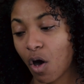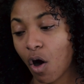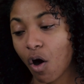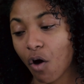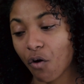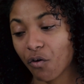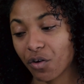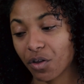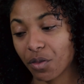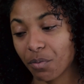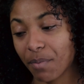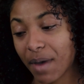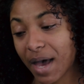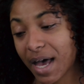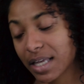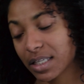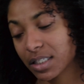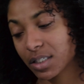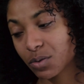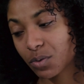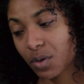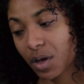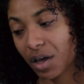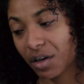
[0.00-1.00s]
Over the
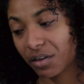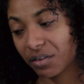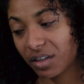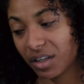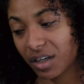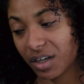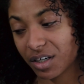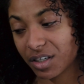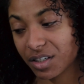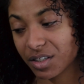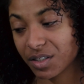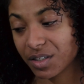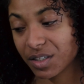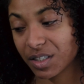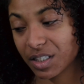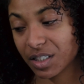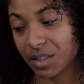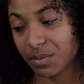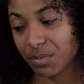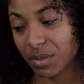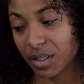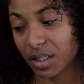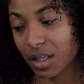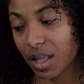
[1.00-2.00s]
past 12 years,
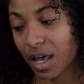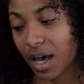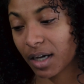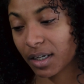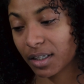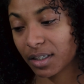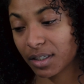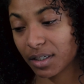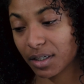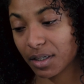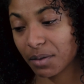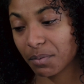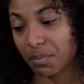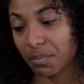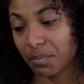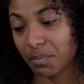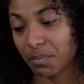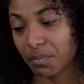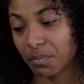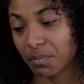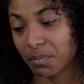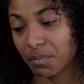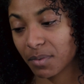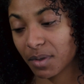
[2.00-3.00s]
he's been locked up
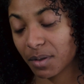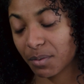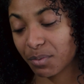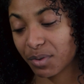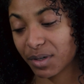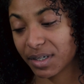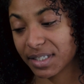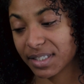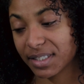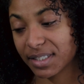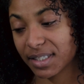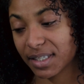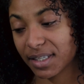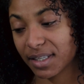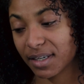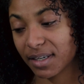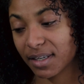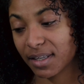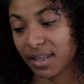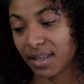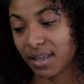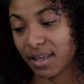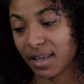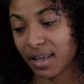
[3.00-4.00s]
in prison,
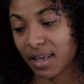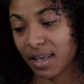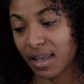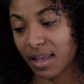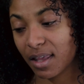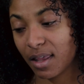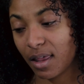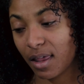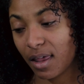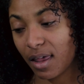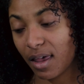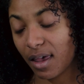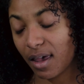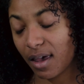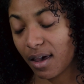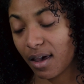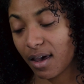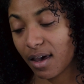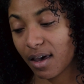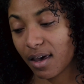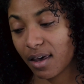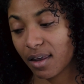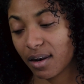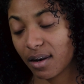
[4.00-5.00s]

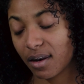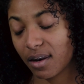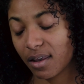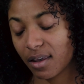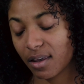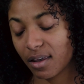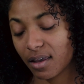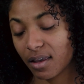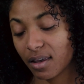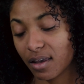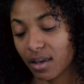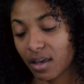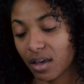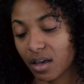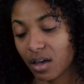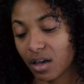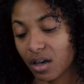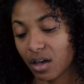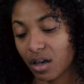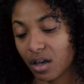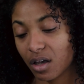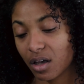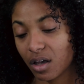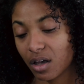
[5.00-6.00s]

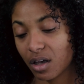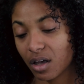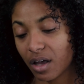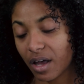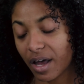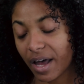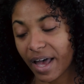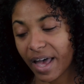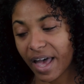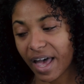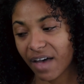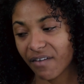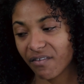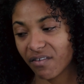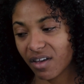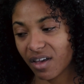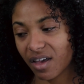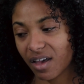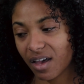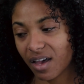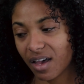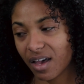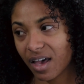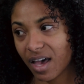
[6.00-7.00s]
and I
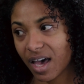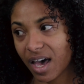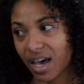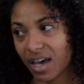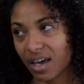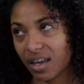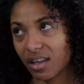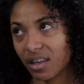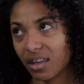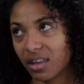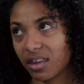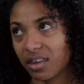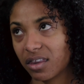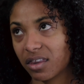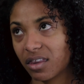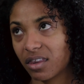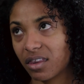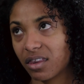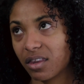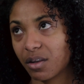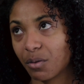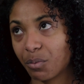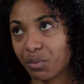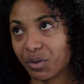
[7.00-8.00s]
haven't had
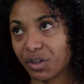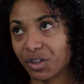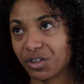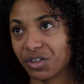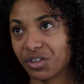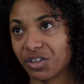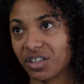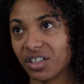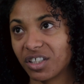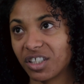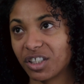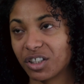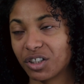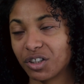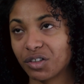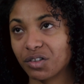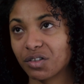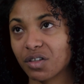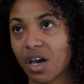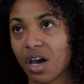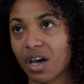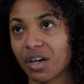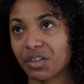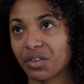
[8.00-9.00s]
the opportunity
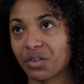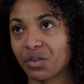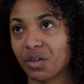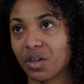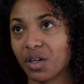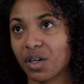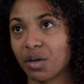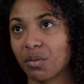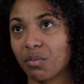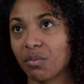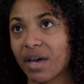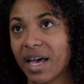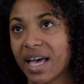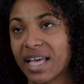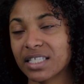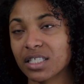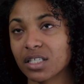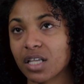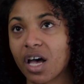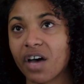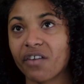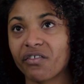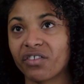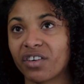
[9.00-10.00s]
to talk to him as
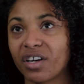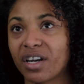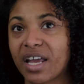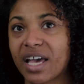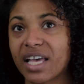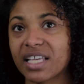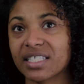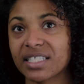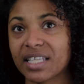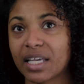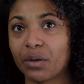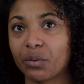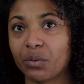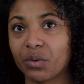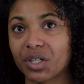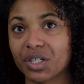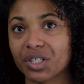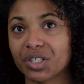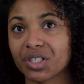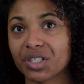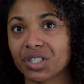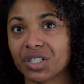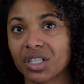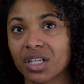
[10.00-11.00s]
often as I
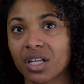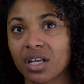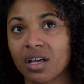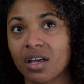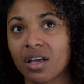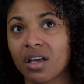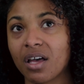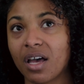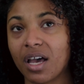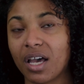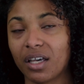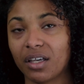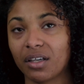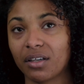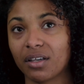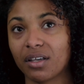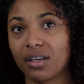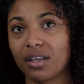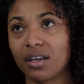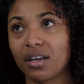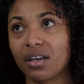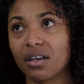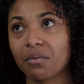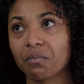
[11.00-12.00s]
wished I
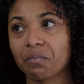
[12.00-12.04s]
could.